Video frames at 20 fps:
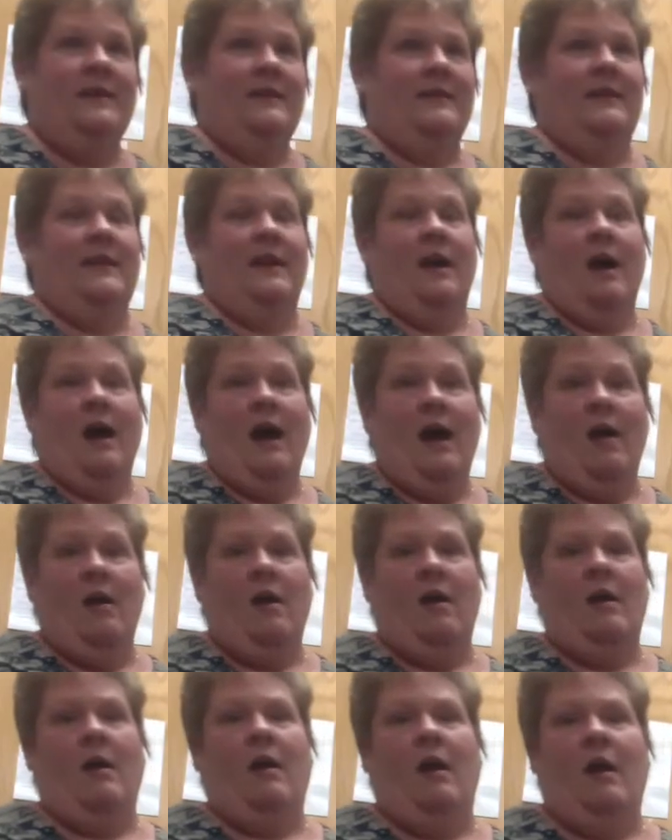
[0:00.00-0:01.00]
The
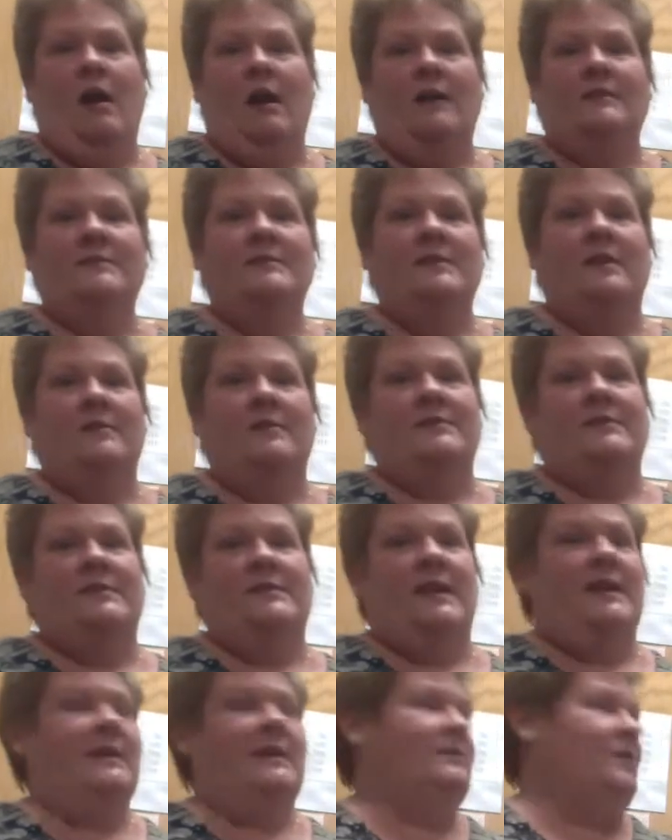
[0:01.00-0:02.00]
IR also
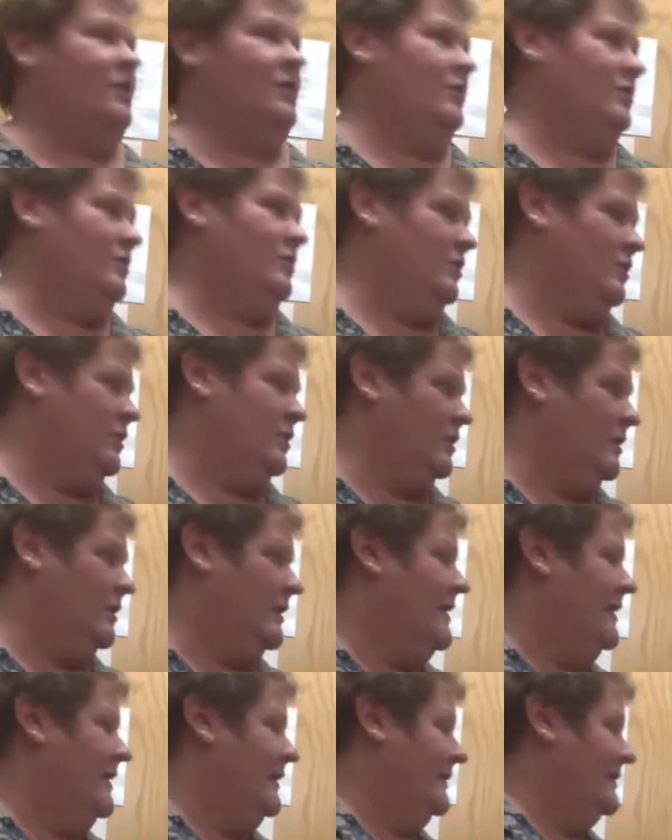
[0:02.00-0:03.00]
says
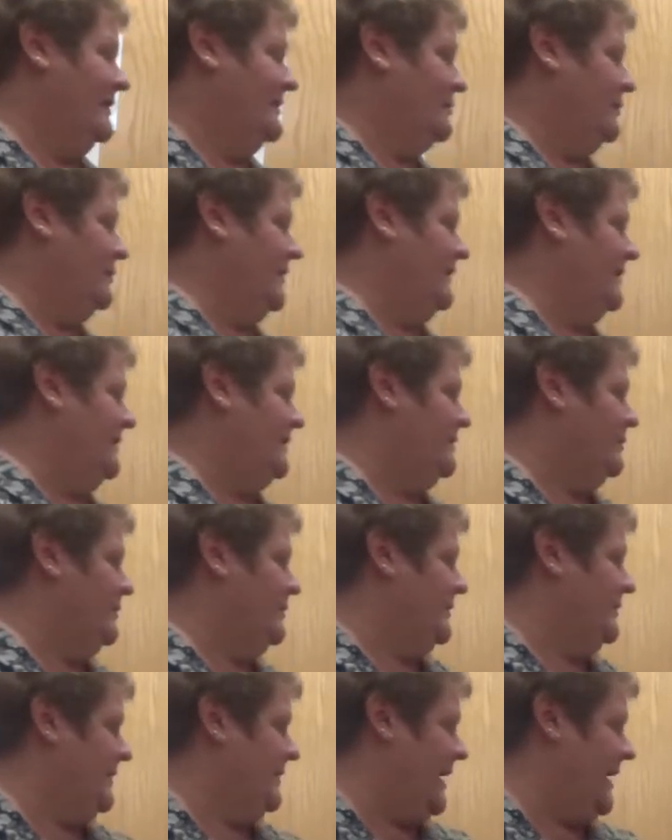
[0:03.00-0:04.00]
Let's read this
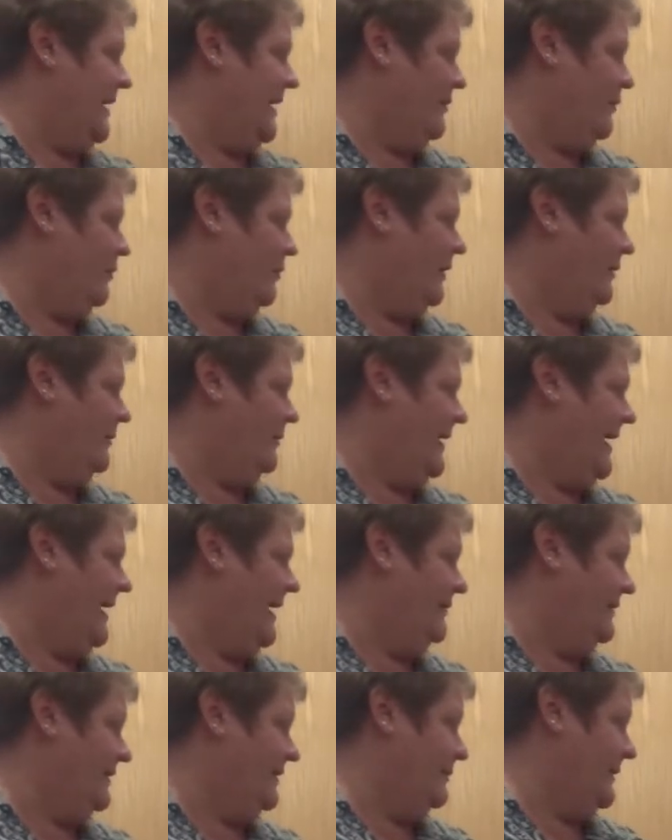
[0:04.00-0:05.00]
one together. What do we
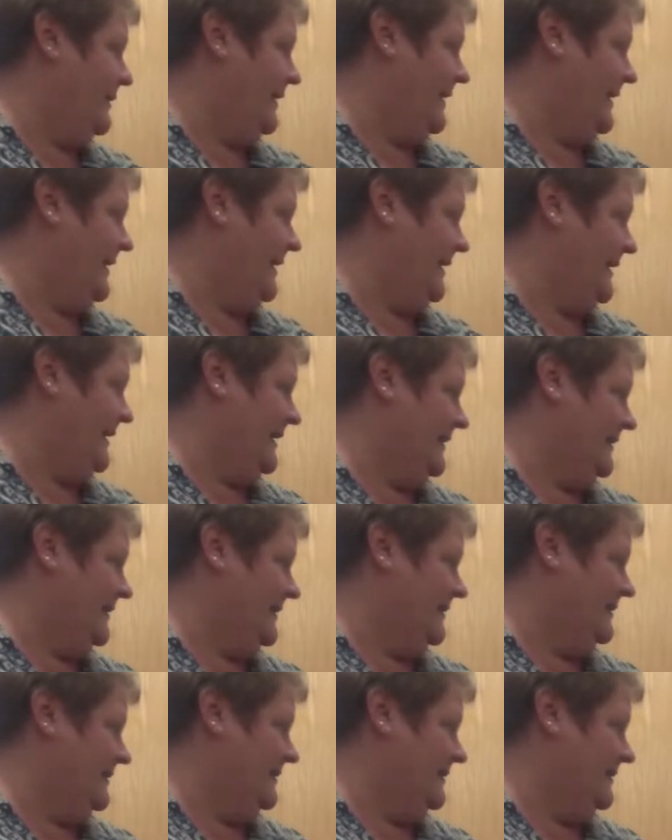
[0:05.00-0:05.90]
have at the beginning?